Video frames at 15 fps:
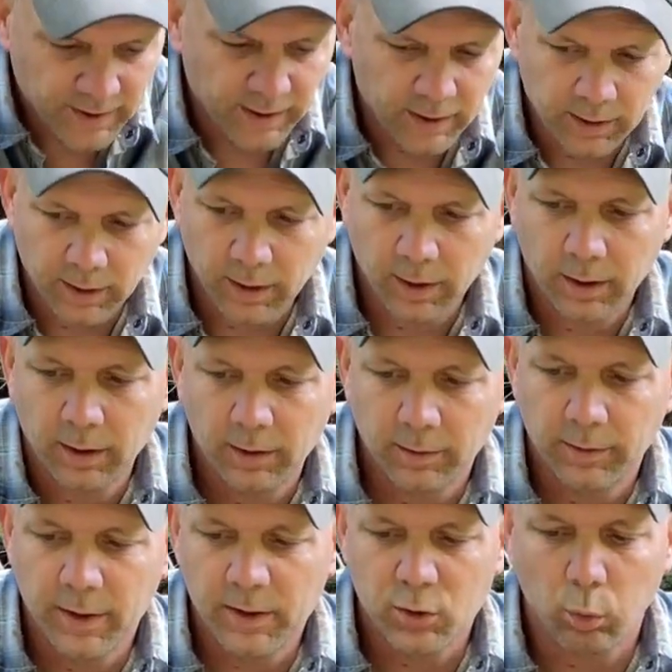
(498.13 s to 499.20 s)
take
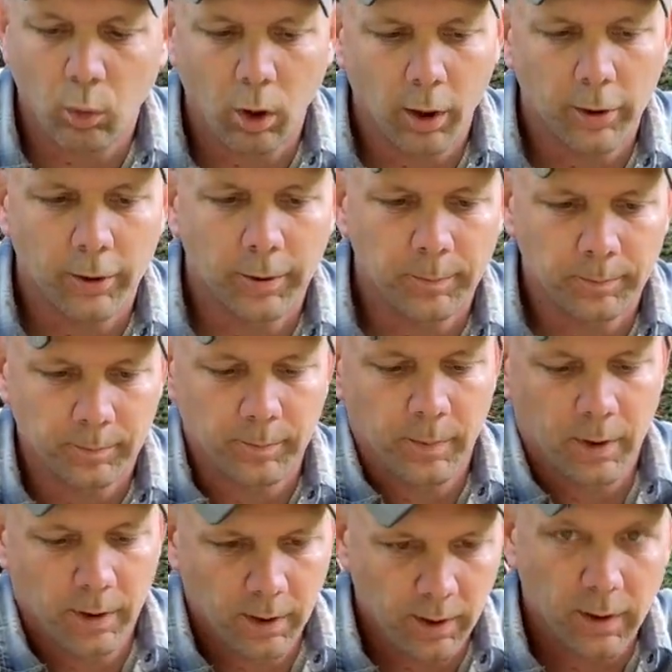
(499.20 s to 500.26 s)
this water
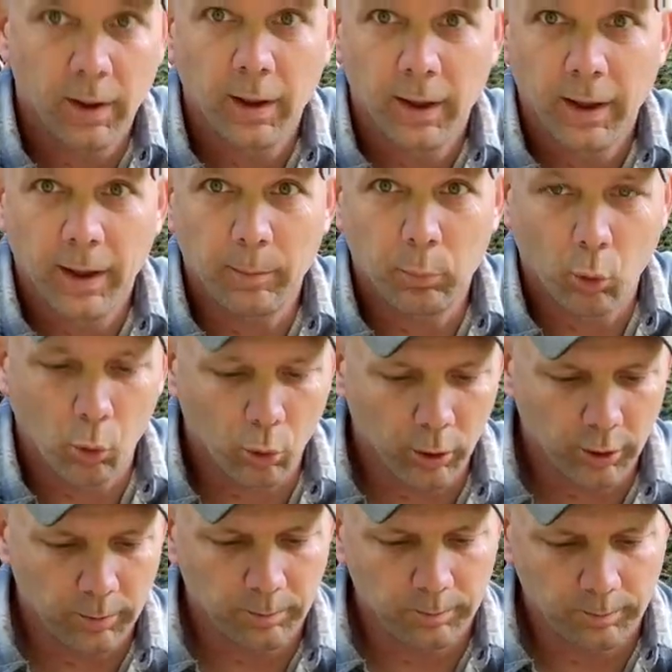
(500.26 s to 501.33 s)
and
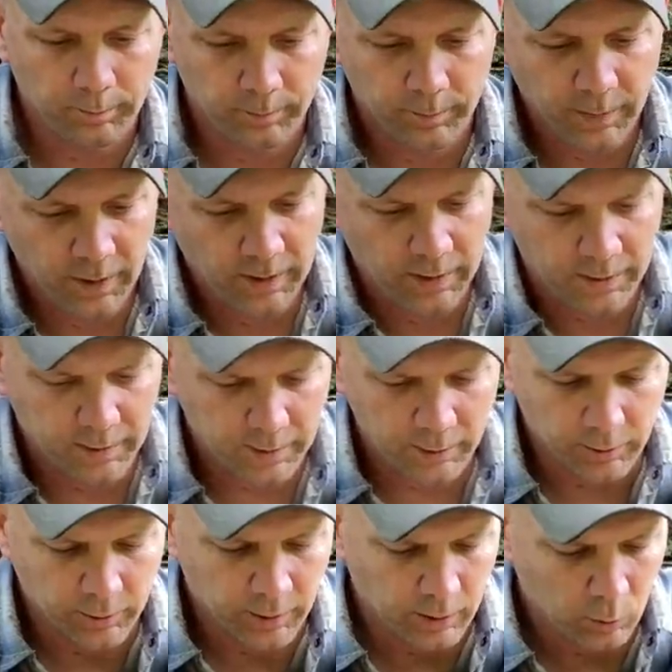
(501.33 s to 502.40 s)
pour it into
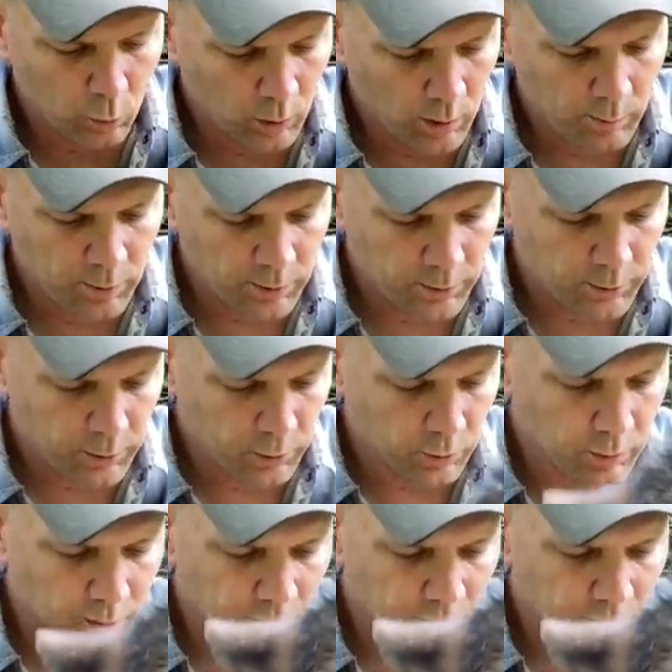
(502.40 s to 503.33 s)
here. And what I'm gonna do to